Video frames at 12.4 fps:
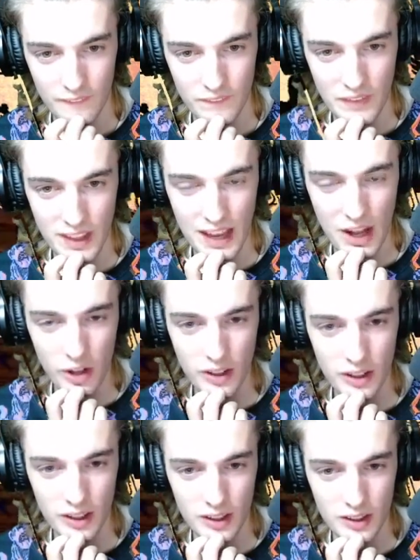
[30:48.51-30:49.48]
then the
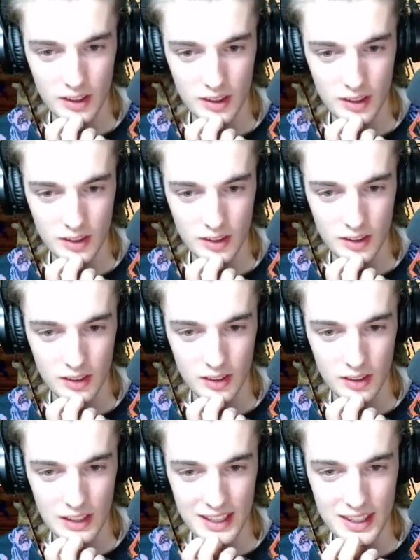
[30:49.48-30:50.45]
elk,
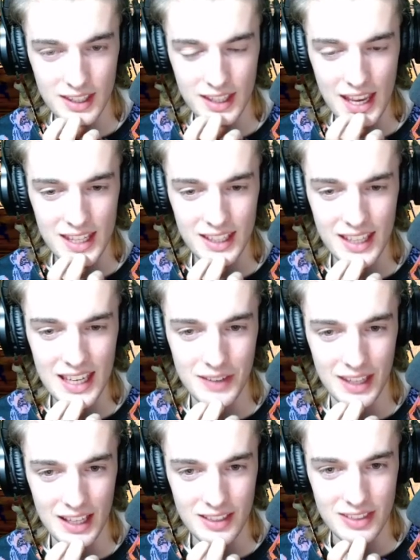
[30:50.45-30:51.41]
he can't even
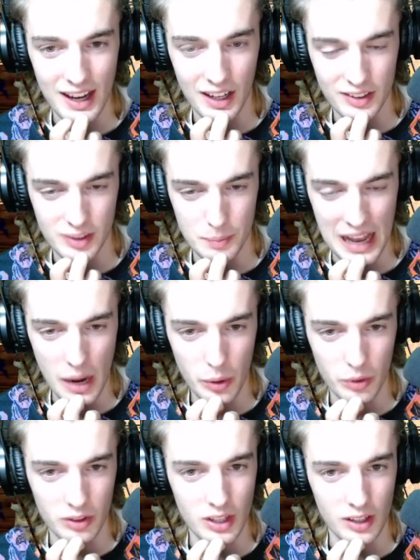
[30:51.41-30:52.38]
hit that because the power
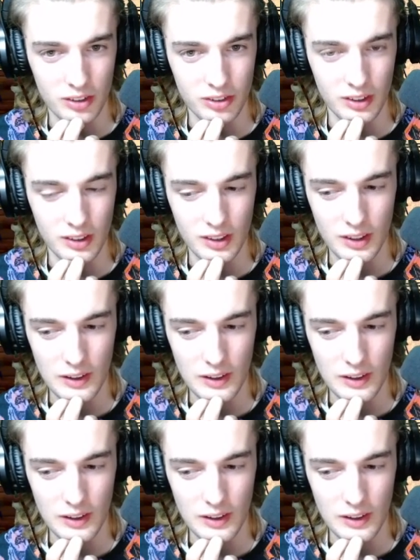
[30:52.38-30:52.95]
reduction.